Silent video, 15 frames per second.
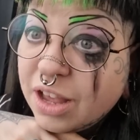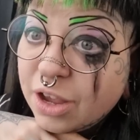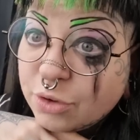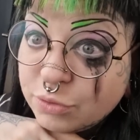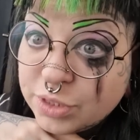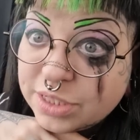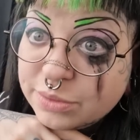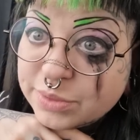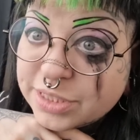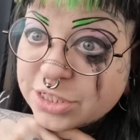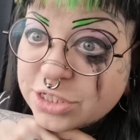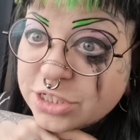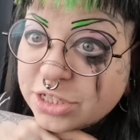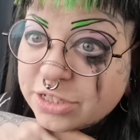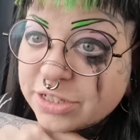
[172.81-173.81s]
I really
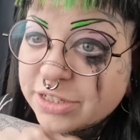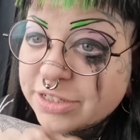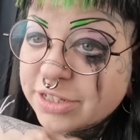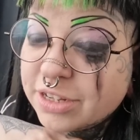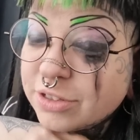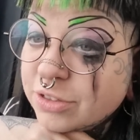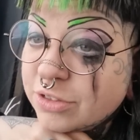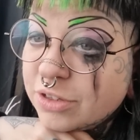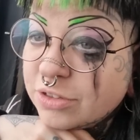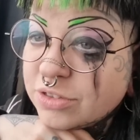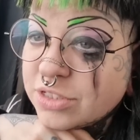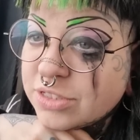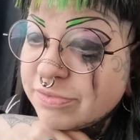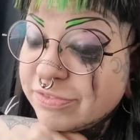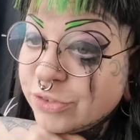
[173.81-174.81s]
wish I'd have got
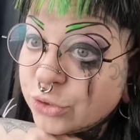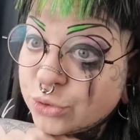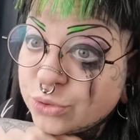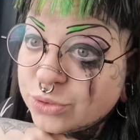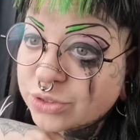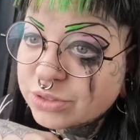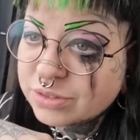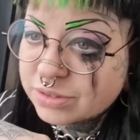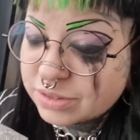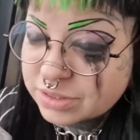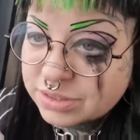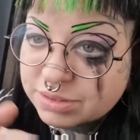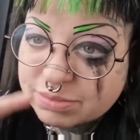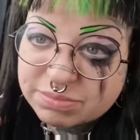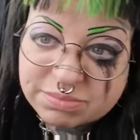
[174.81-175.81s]
some food
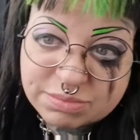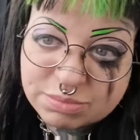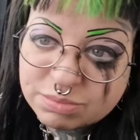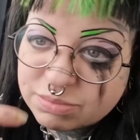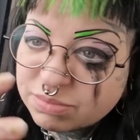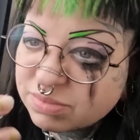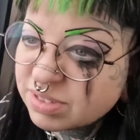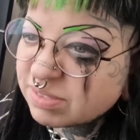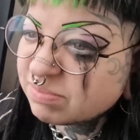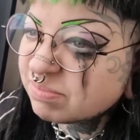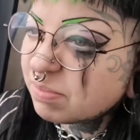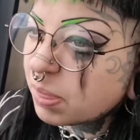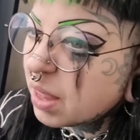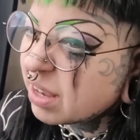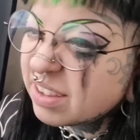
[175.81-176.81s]
because
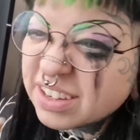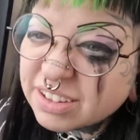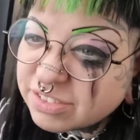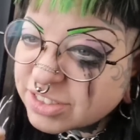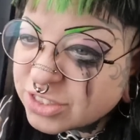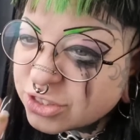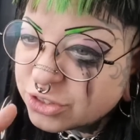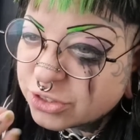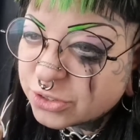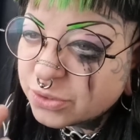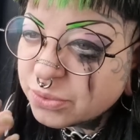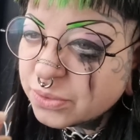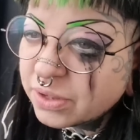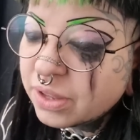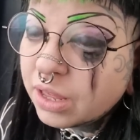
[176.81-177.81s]
I've got nothing to
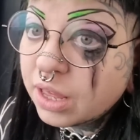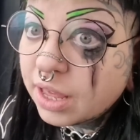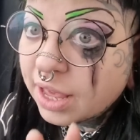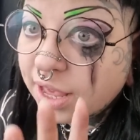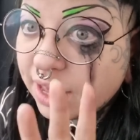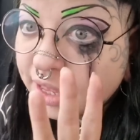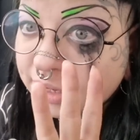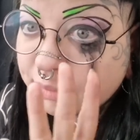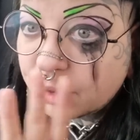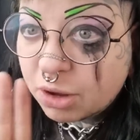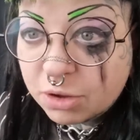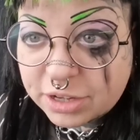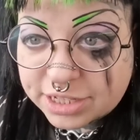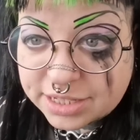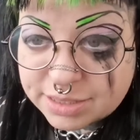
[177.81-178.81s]
do and my
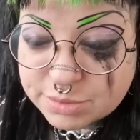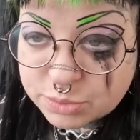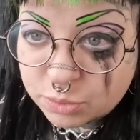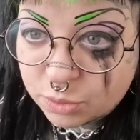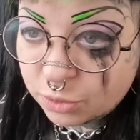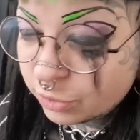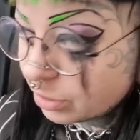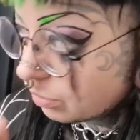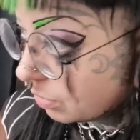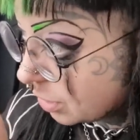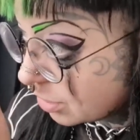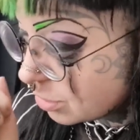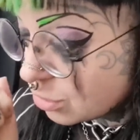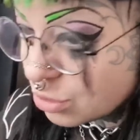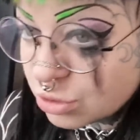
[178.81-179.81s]
eye keeps watering
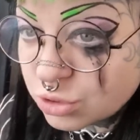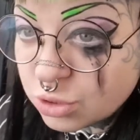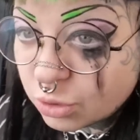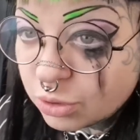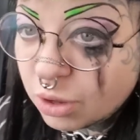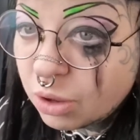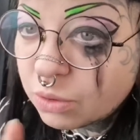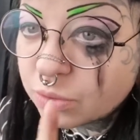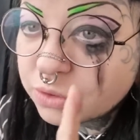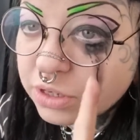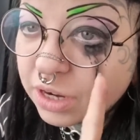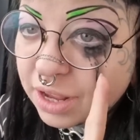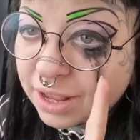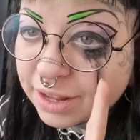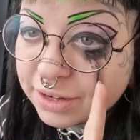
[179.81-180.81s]
because it's so cold
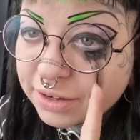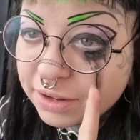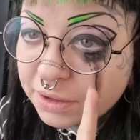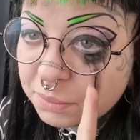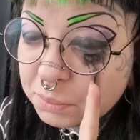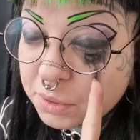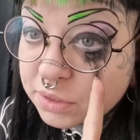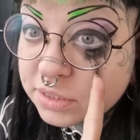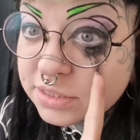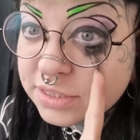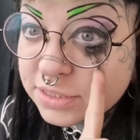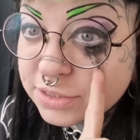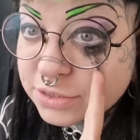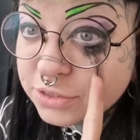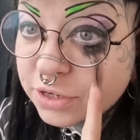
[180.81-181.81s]
and um, this
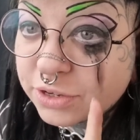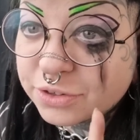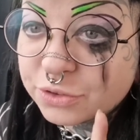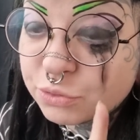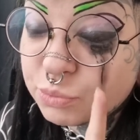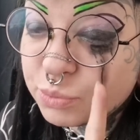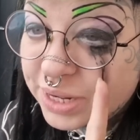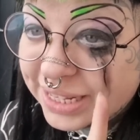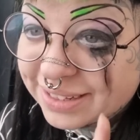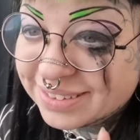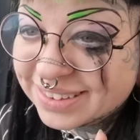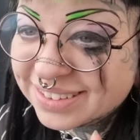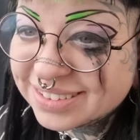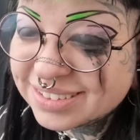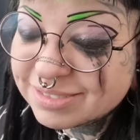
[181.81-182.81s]
has turned to real.
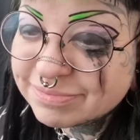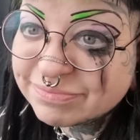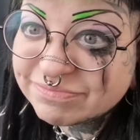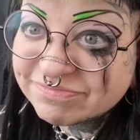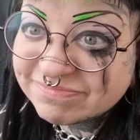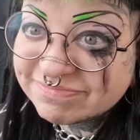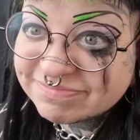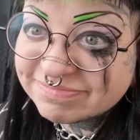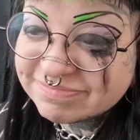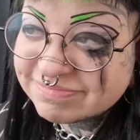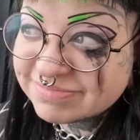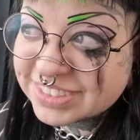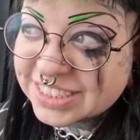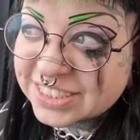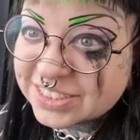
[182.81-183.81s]

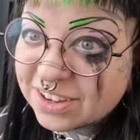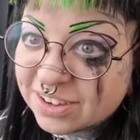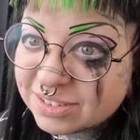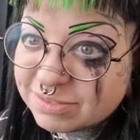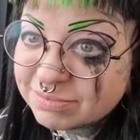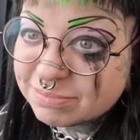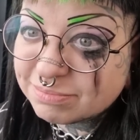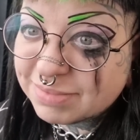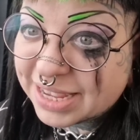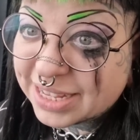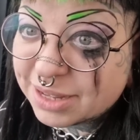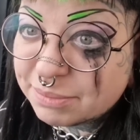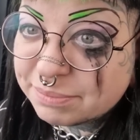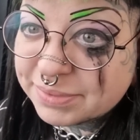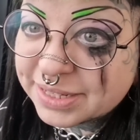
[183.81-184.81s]
It's not
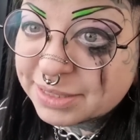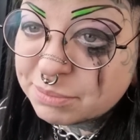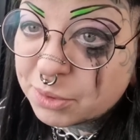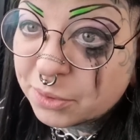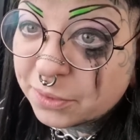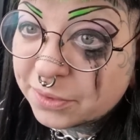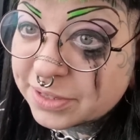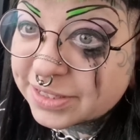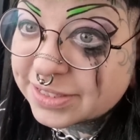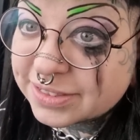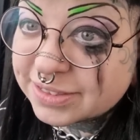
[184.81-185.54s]
makeup anymore. It,